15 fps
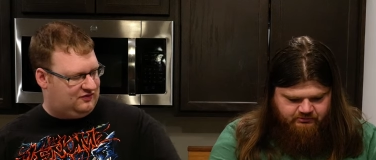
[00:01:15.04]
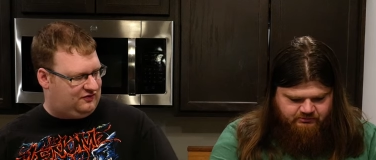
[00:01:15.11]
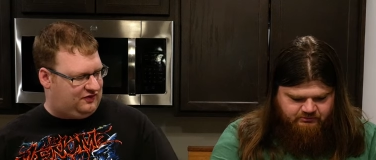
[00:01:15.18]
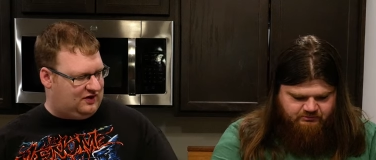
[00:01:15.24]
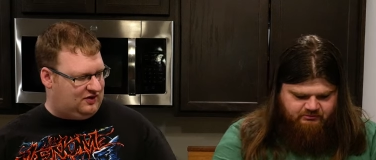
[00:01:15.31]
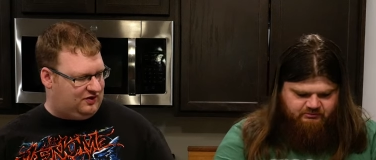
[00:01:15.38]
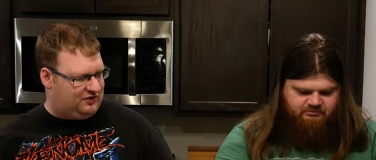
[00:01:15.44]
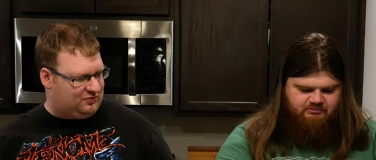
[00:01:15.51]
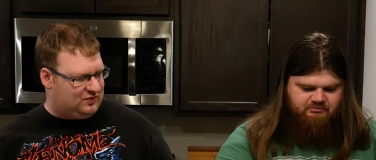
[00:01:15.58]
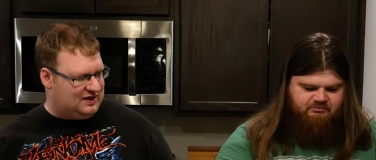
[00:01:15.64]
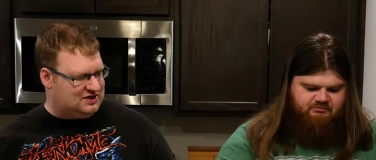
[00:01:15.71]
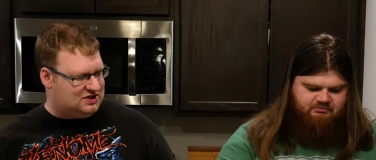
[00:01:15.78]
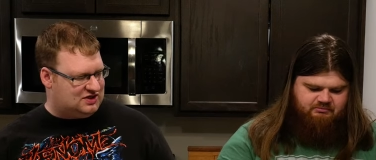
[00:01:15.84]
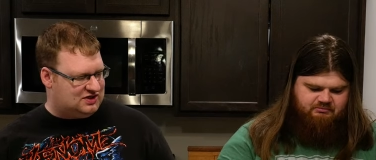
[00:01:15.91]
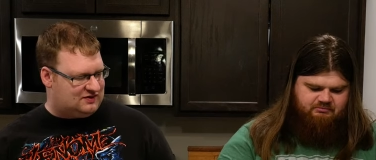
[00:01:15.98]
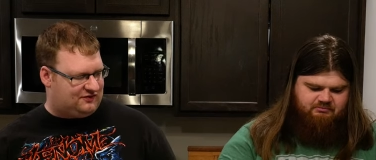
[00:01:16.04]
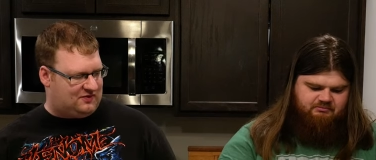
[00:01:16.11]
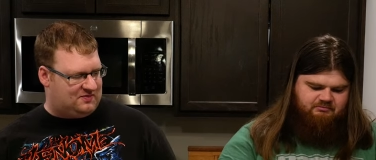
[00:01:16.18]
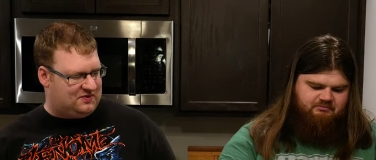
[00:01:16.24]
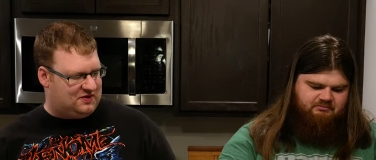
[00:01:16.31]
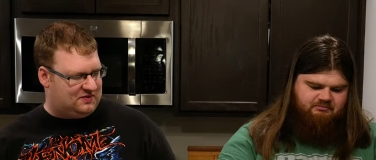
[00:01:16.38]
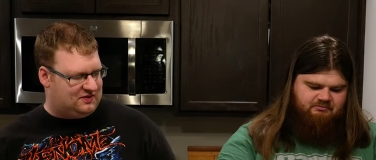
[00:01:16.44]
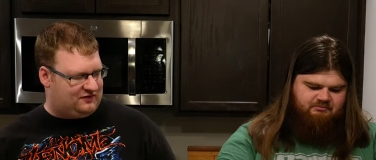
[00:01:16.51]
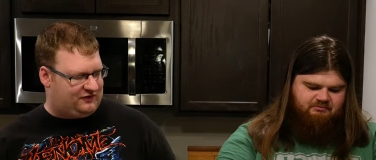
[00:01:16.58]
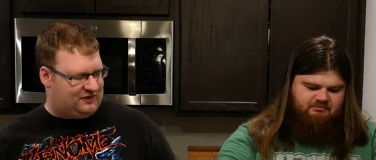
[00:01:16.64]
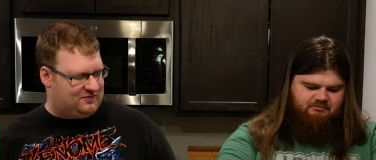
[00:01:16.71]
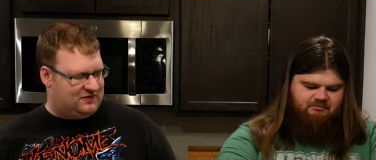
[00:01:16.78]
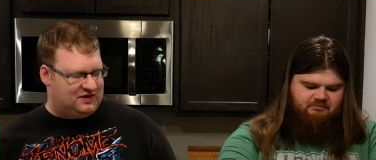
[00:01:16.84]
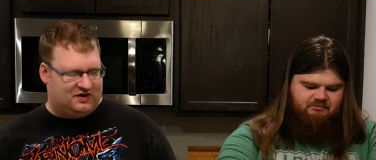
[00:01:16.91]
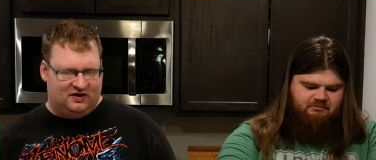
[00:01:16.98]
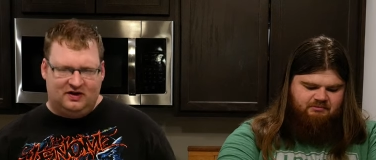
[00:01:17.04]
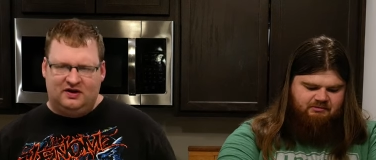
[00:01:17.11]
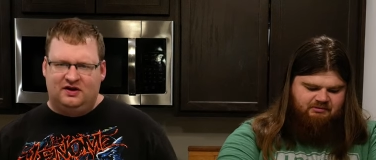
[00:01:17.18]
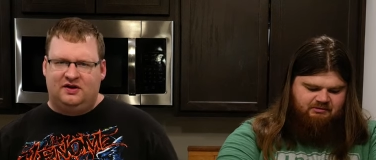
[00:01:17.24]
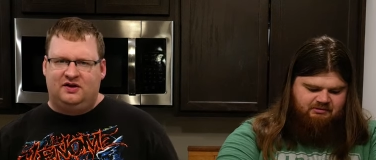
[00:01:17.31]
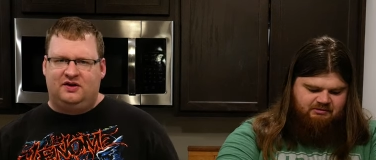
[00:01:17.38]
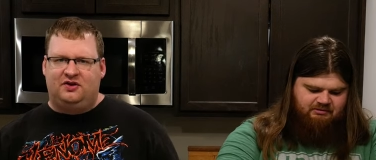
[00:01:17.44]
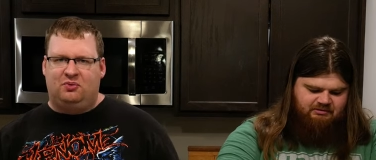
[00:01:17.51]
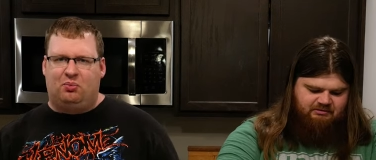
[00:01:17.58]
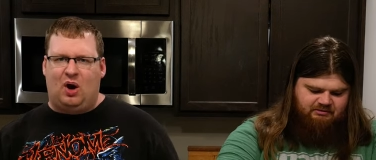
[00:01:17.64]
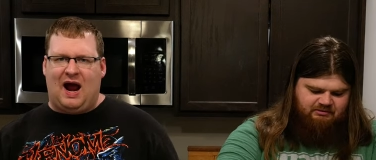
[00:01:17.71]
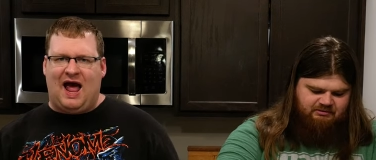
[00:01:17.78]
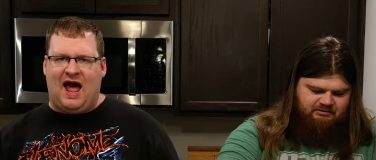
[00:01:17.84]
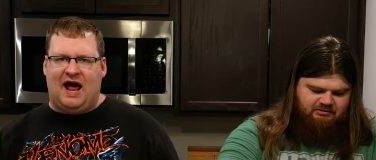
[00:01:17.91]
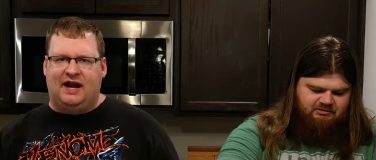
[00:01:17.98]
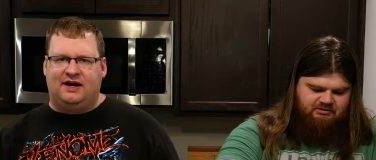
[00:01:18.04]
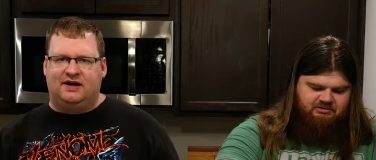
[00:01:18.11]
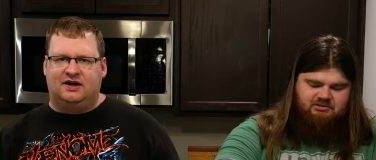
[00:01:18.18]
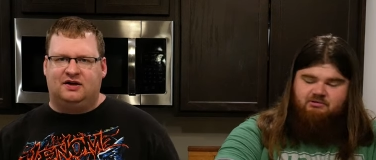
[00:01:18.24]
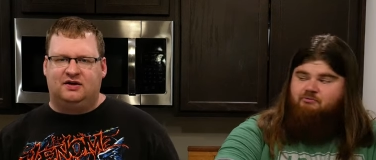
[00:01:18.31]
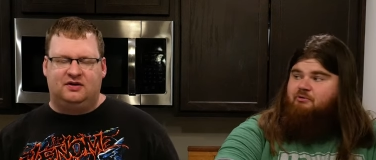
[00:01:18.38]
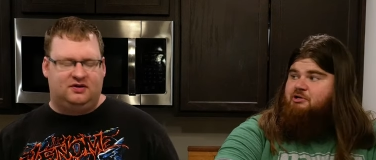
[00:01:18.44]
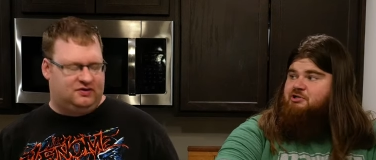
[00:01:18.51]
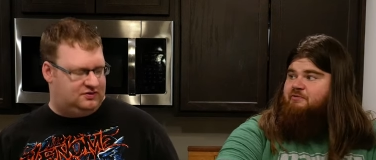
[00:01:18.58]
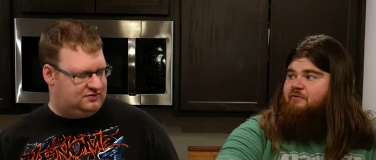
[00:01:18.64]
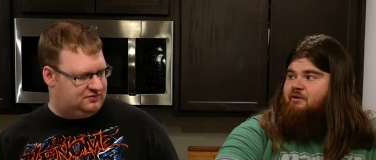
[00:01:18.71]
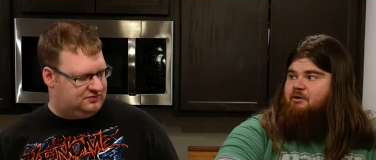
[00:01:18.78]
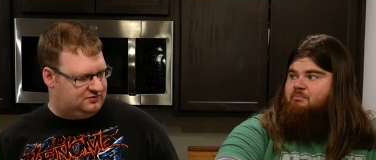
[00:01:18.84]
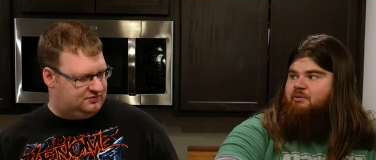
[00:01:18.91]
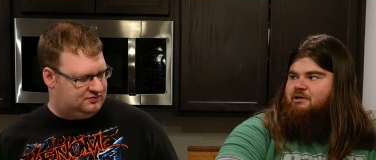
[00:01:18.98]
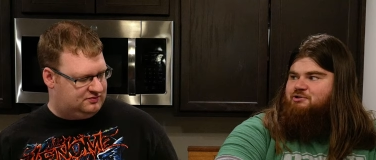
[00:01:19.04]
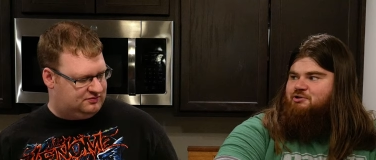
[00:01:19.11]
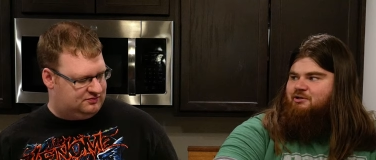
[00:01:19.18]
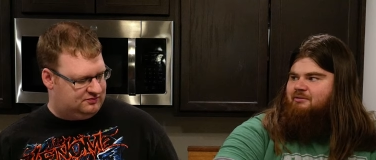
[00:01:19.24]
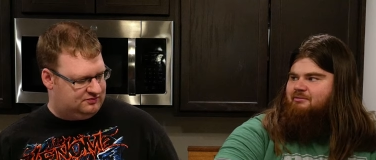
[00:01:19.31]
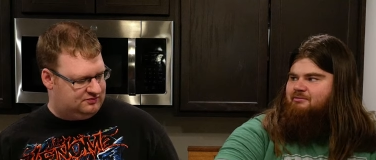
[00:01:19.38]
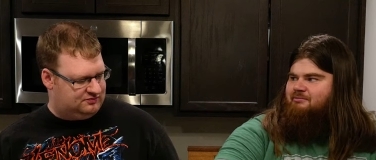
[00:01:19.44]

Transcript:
Speaker 1: Feel the ridges from the brand. It's rich for her pleasure.